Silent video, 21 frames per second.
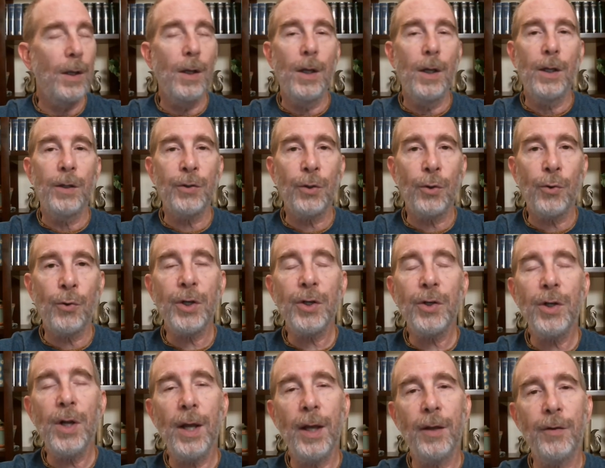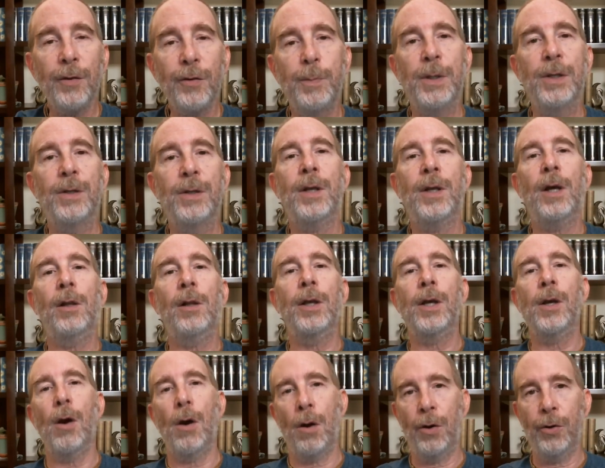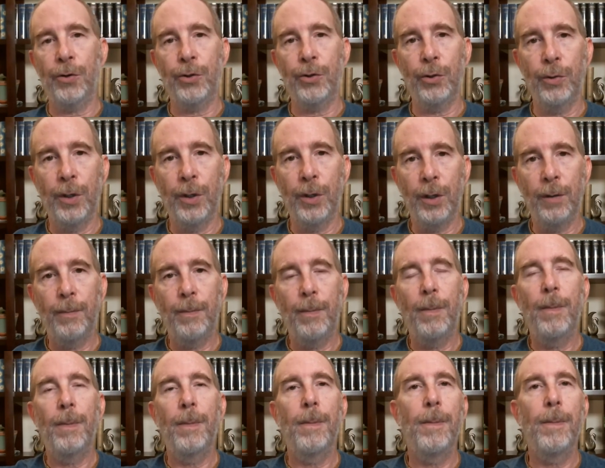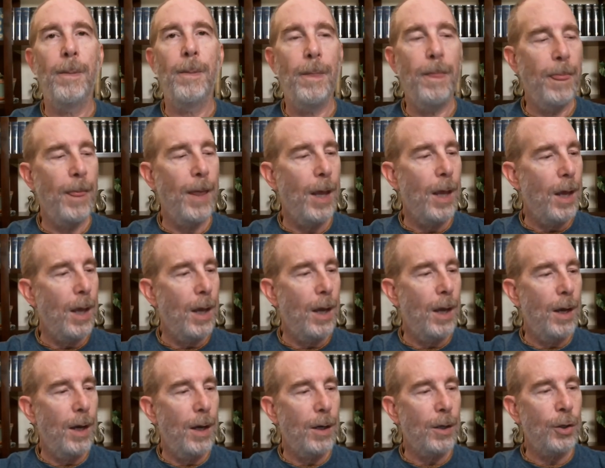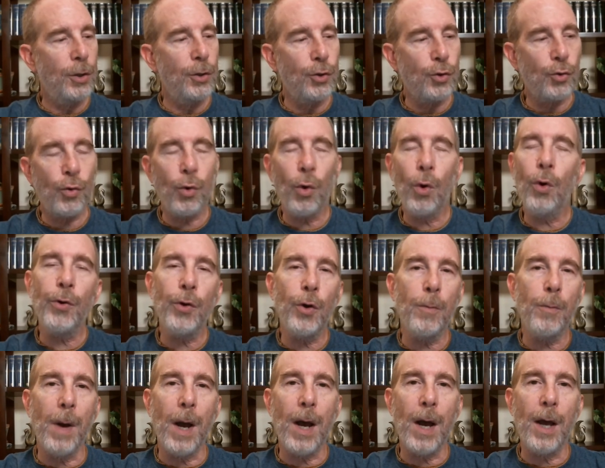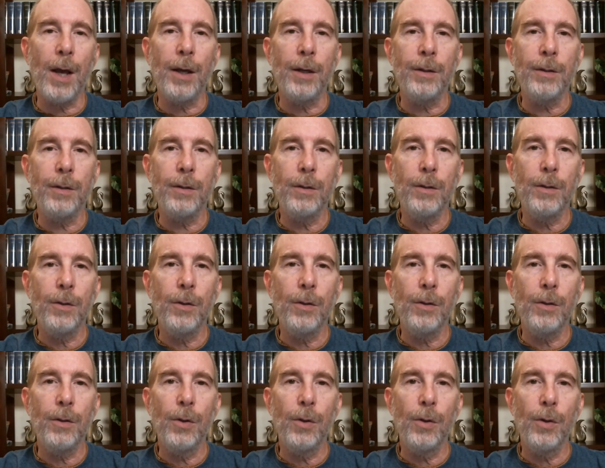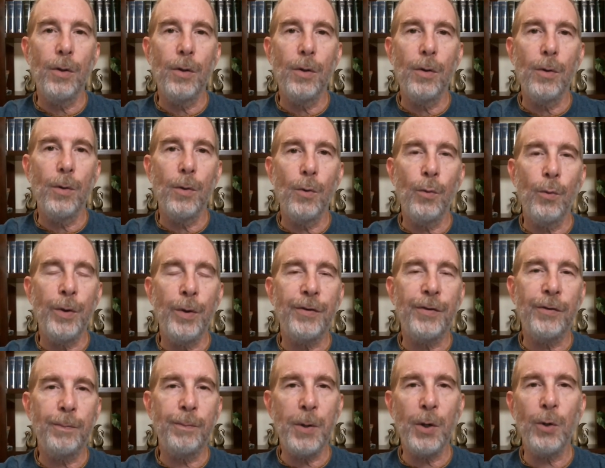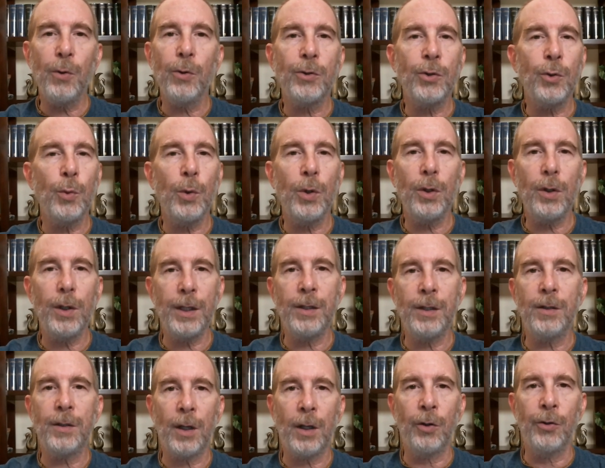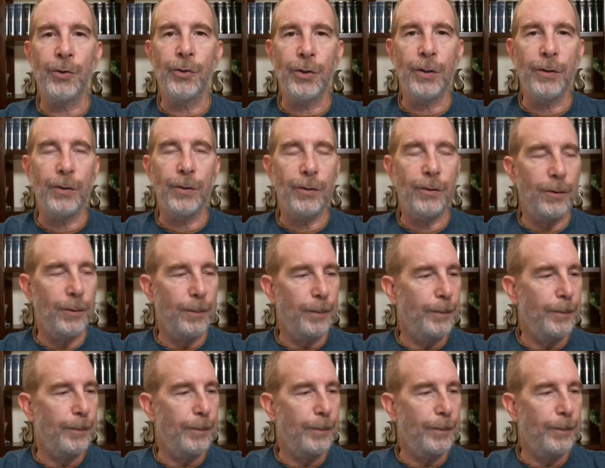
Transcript: So Krishna has been telling Arjuna, control your mind with spiritual intelligence.